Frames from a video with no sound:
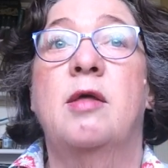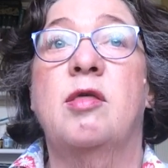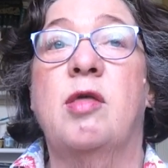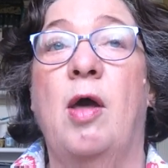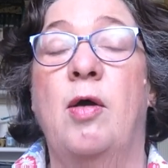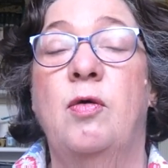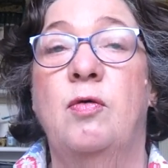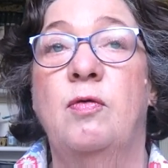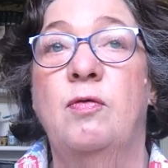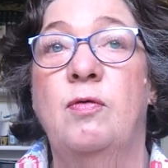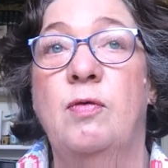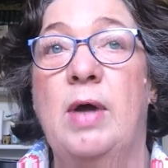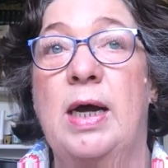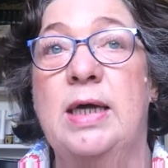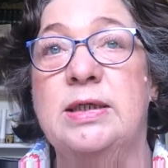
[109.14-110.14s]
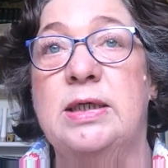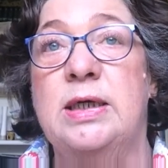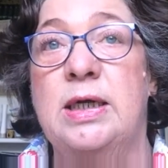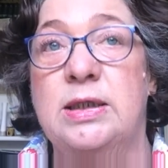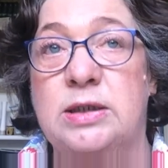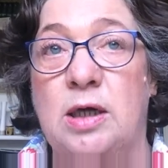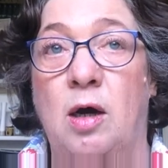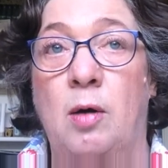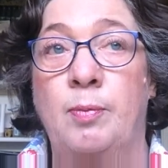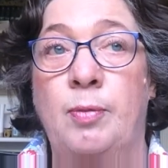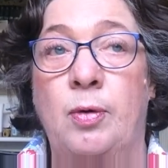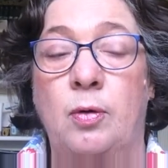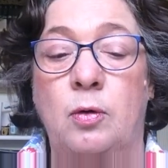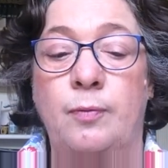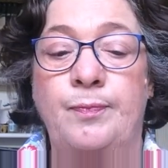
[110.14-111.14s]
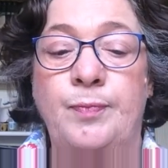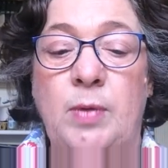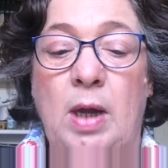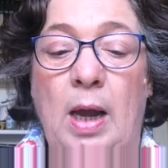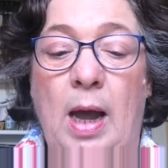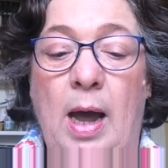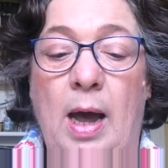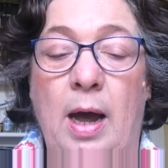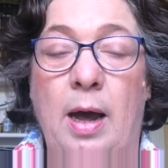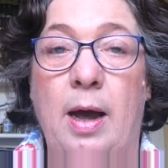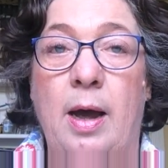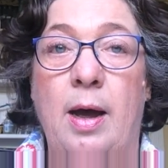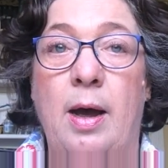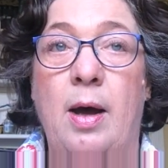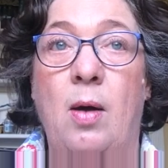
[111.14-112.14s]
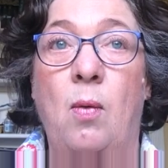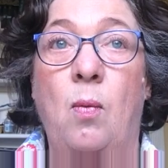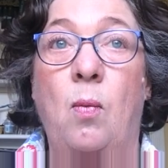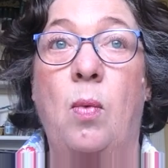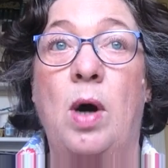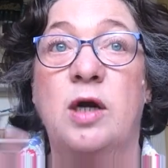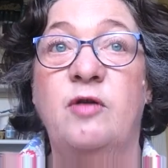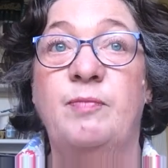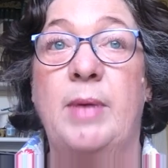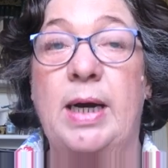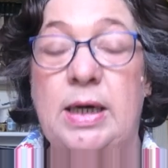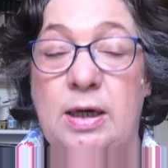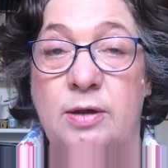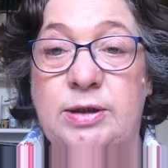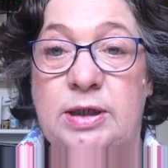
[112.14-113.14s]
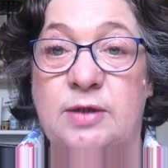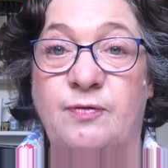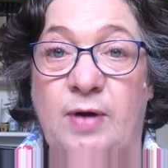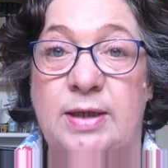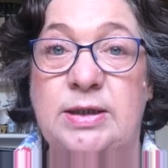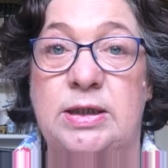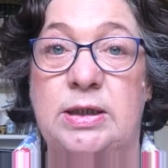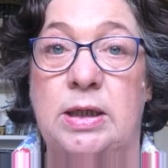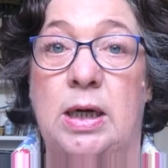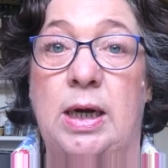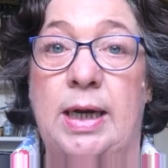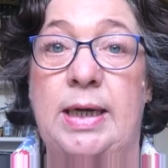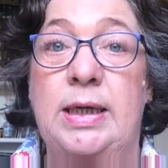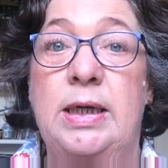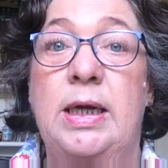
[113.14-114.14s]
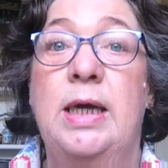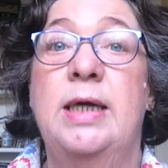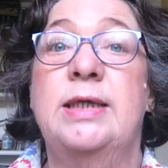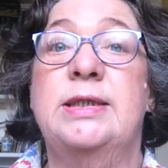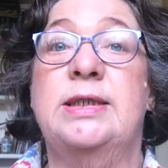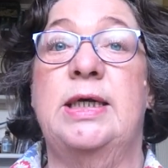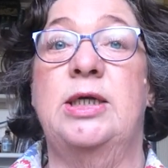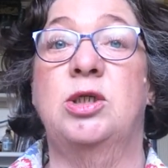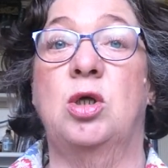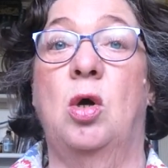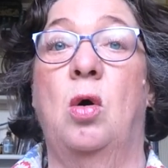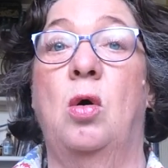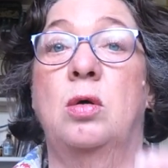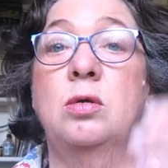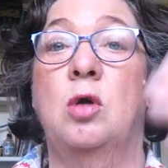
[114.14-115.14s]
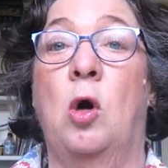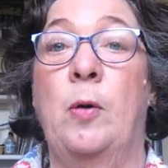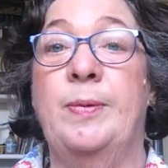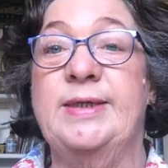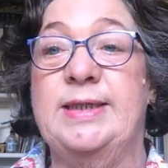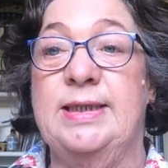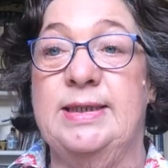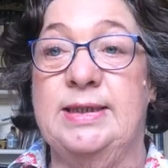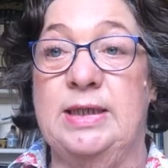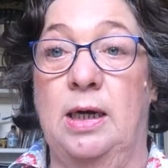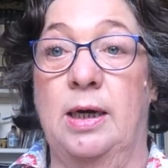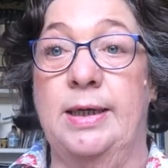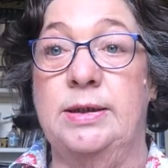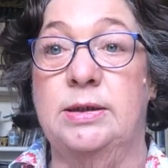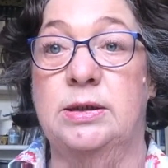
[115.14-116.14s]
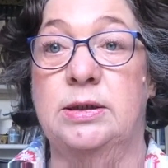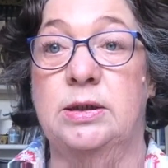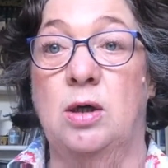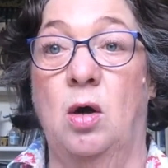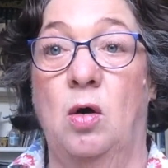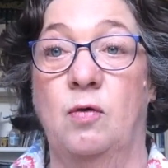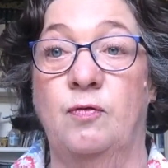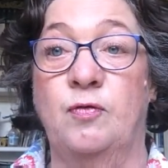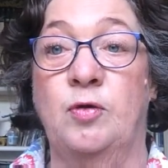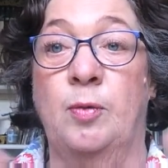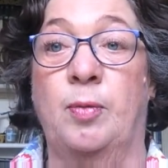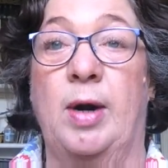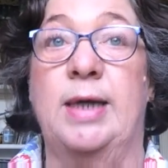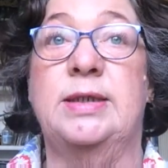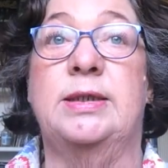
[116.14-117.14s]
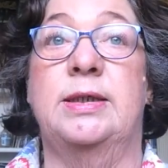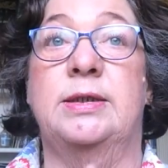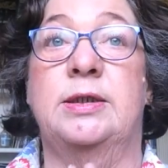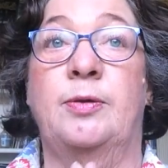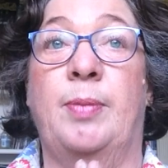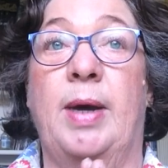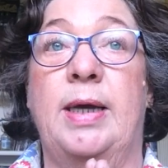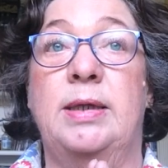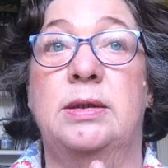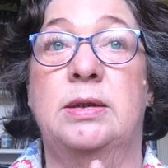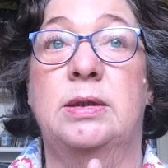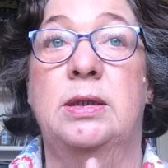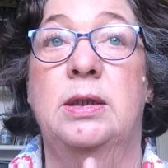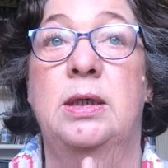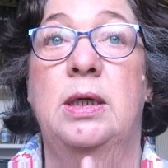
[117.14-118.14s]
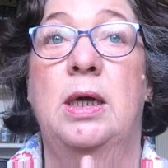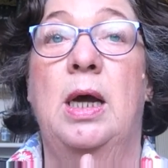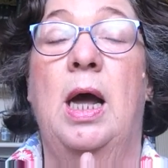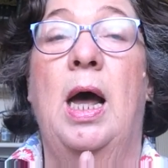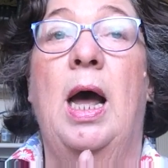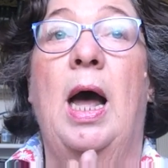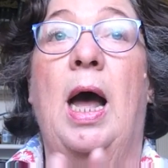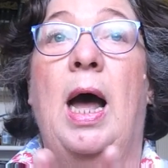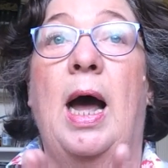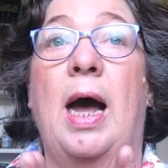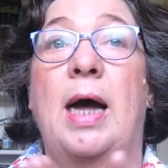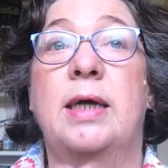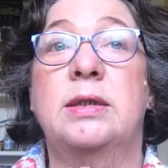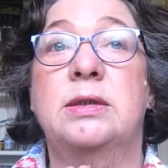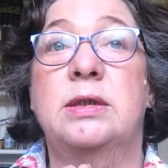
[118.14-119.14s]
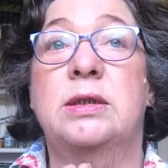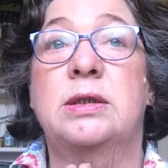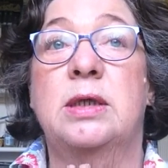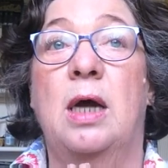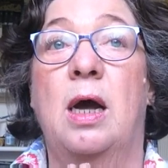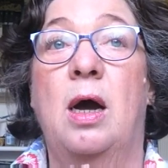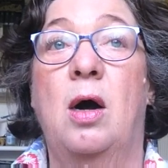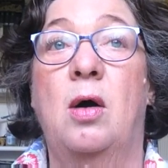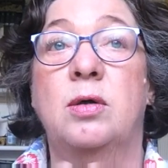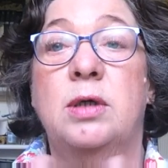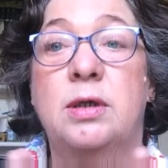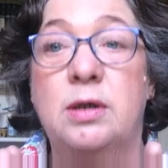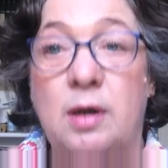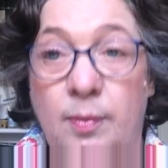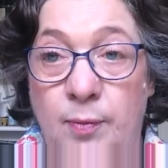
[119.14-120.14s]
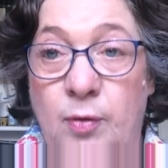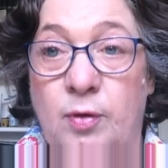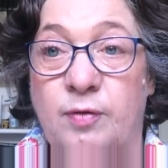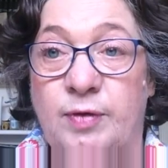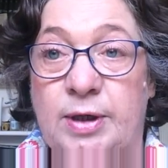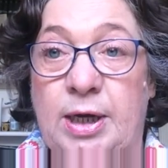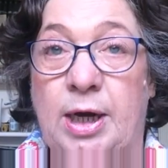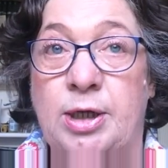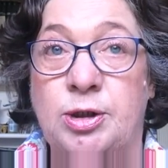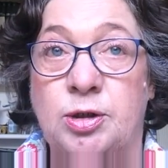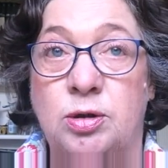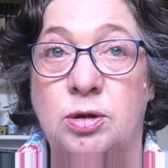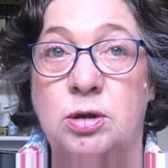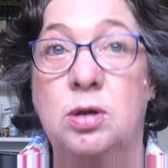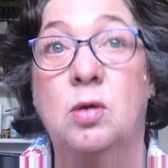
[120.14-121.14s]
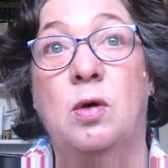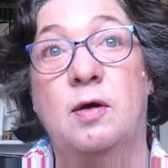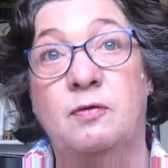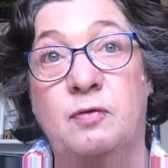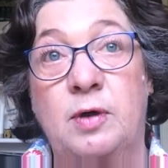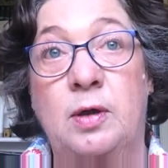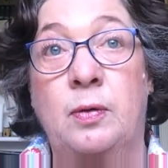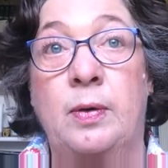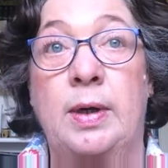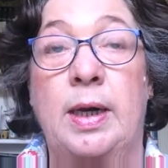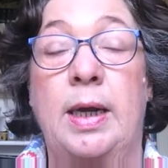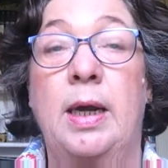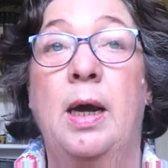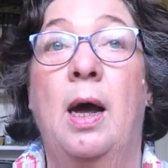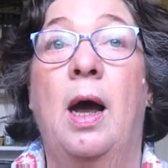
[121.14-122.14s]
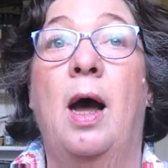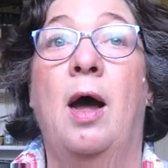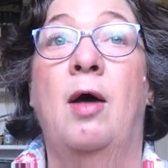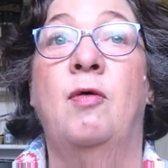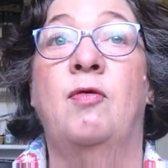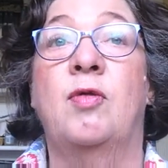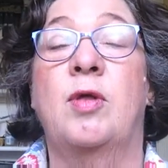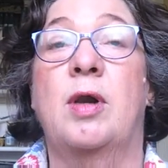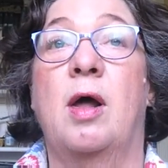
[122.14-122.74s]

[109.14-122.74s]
So, as an example, one of my closest friends and I sit on opposite sides of the Brexit debate. And on a number of occasions, quite frequently, over the